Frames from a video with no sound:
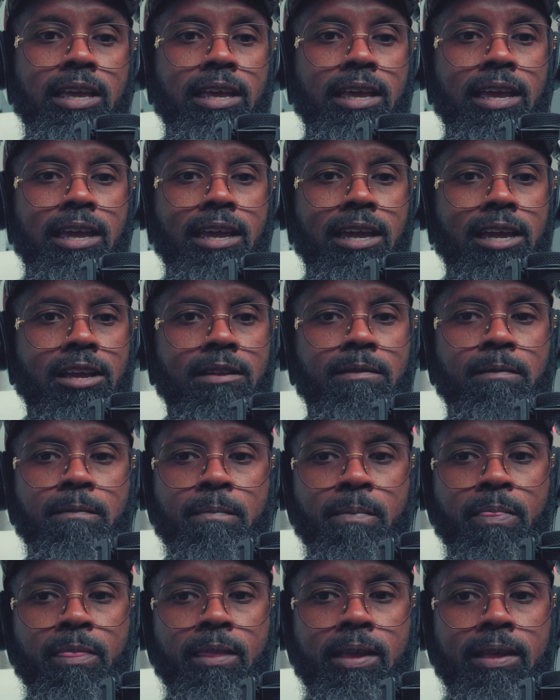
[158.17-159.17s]
and
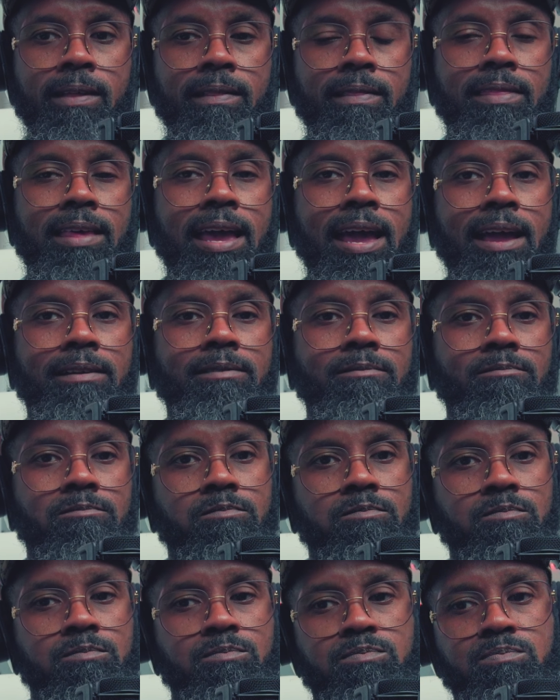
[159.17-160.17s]
that
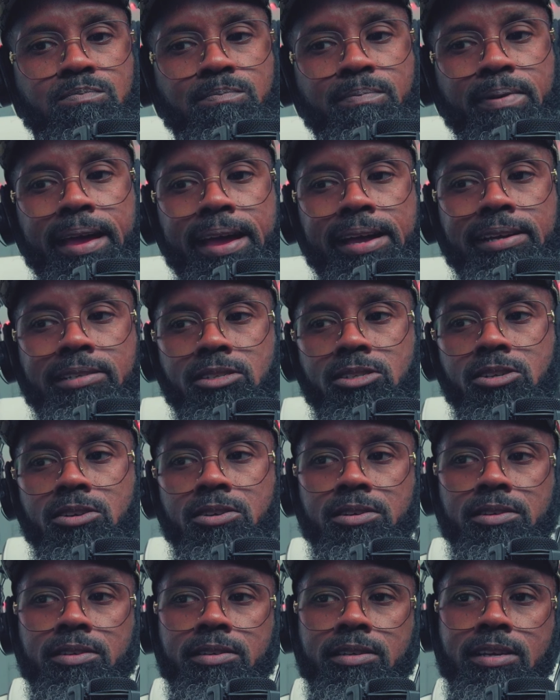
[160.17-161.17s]

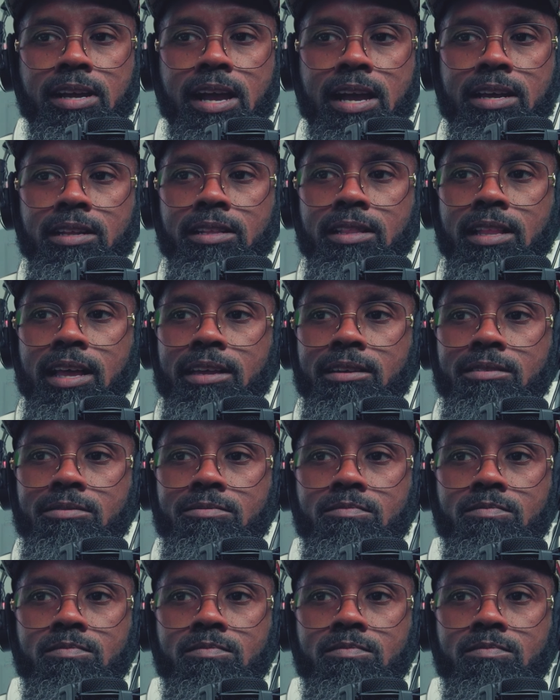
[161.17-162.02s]
pastor kind of like